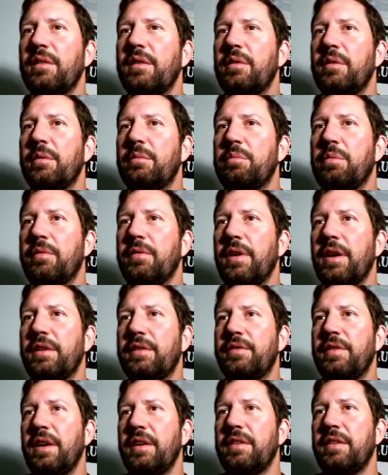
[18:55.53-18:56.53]
it provides
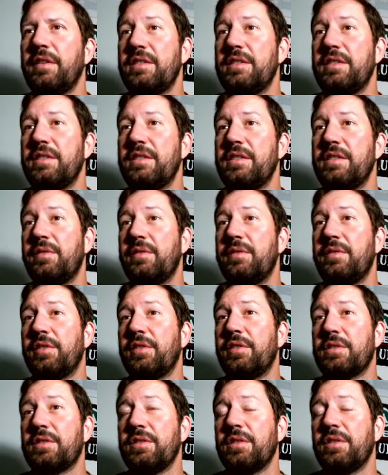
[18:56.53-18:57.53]
foundational
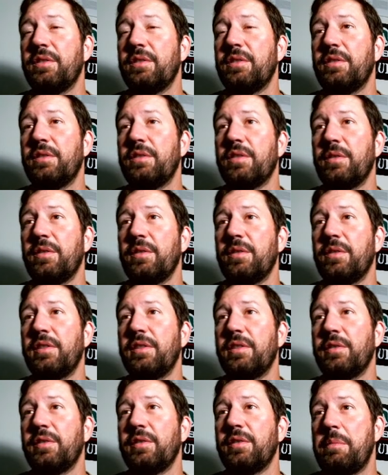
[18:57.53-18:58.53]
infrastructure services
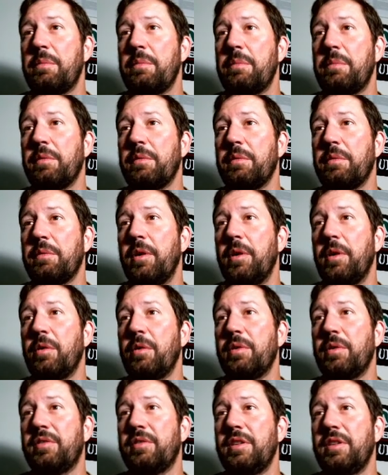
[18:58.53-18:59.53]
for Web 3.0
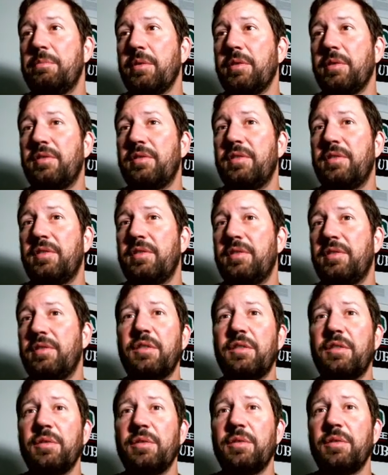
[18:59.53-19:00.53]
with Deeper's
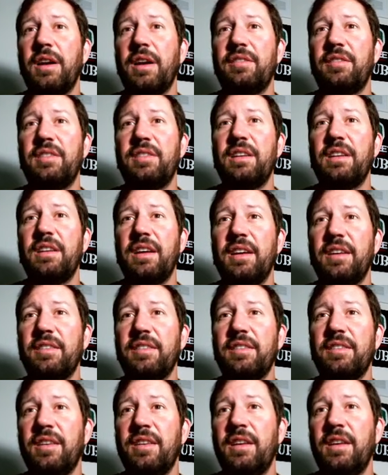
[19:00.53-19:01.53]
decentralized
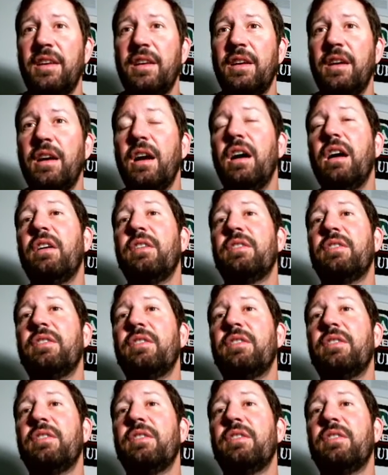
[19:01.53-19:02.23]
DNS. Oh,